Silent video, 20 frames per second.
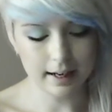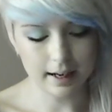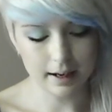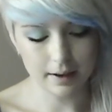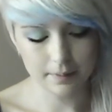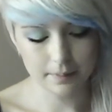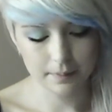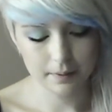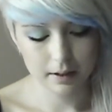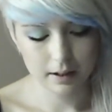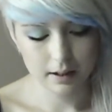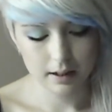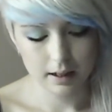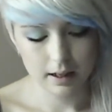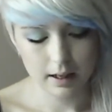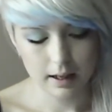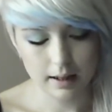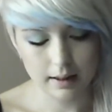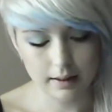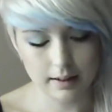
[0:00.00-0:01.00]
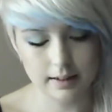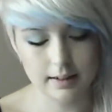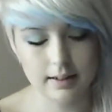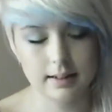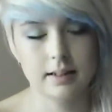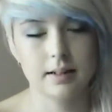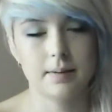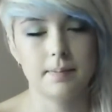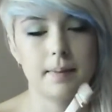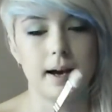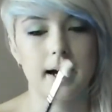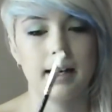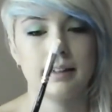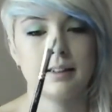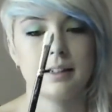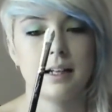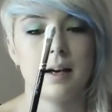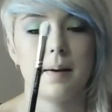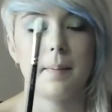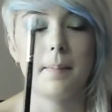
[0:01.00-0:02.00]
Now, this is a MAC
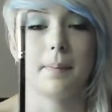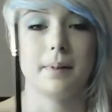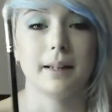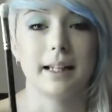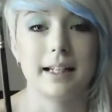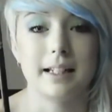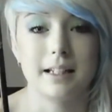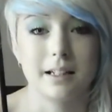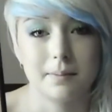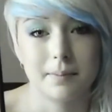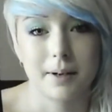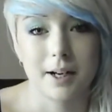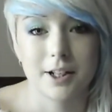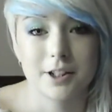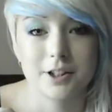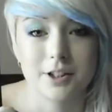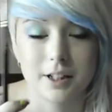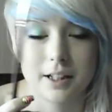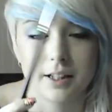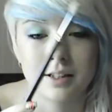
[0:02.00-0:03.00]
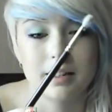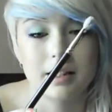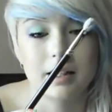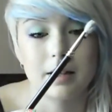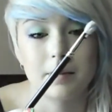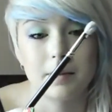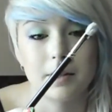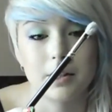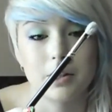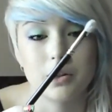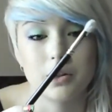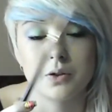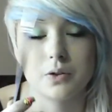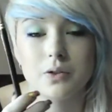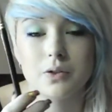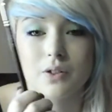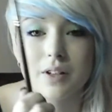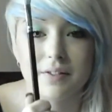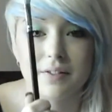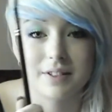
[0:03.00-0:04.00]
blending brush. It's number
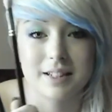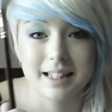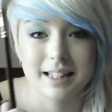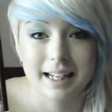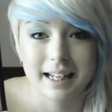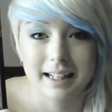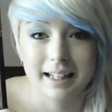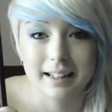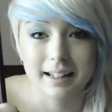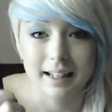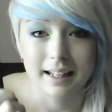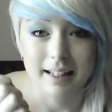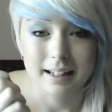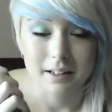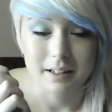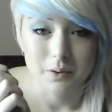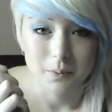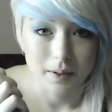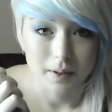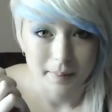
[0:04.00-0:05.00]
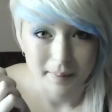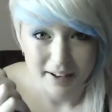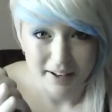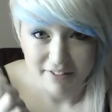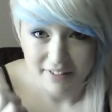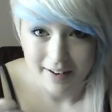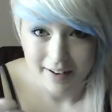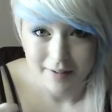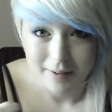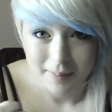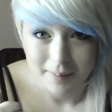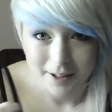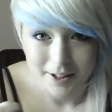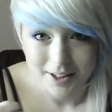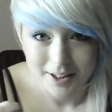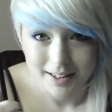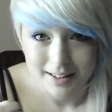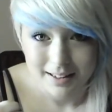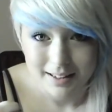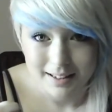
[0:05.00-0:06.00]
217. It is one of my favorite
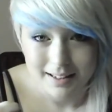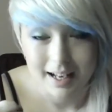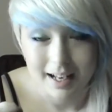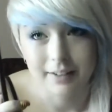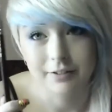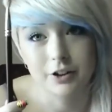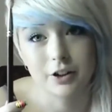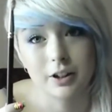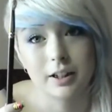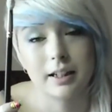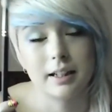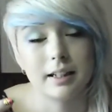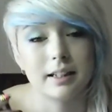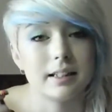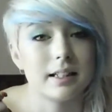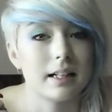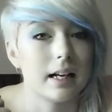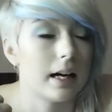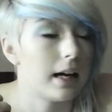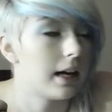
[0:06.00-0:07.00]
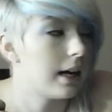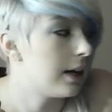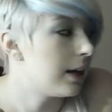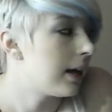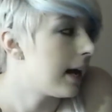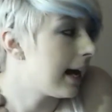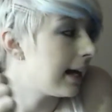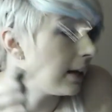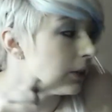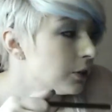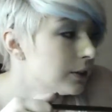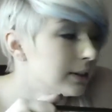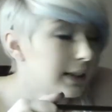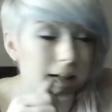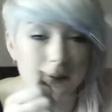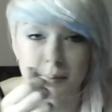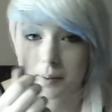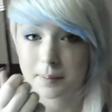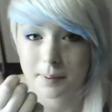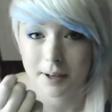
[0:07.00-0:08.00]
brushes. I've got an angled
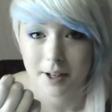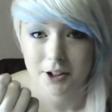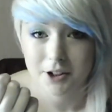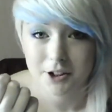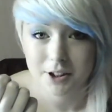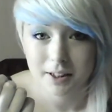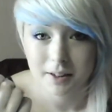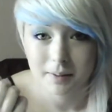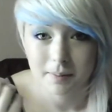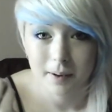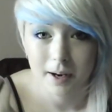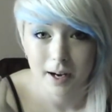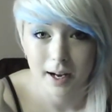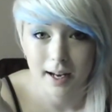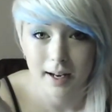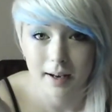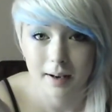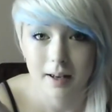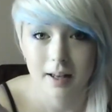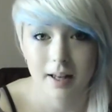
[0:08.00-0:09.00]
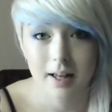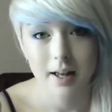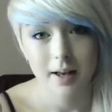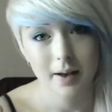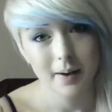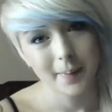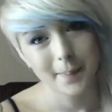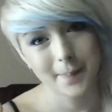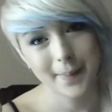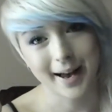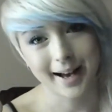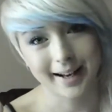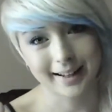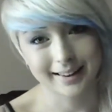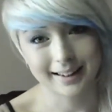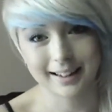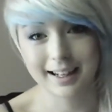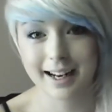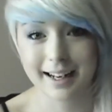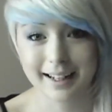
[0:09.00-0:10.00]
taper brush in my pack
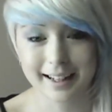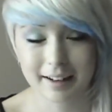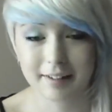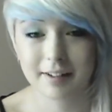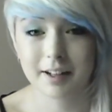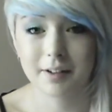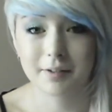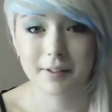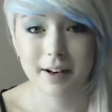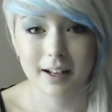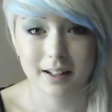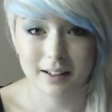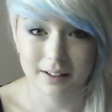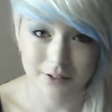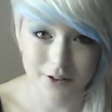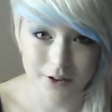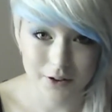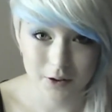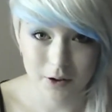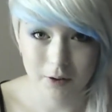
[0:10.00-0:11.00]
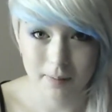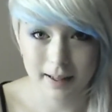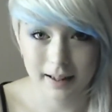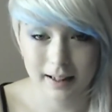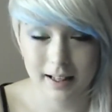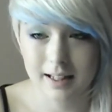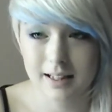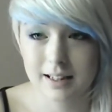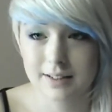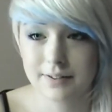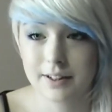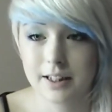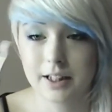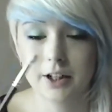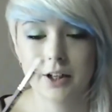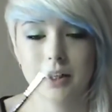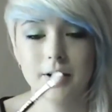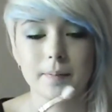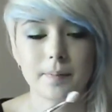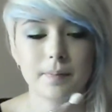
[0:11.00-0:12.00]
that I carry around, if you saw my last
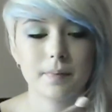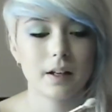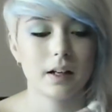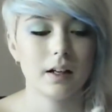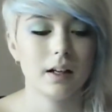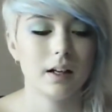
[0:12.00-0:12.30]
video.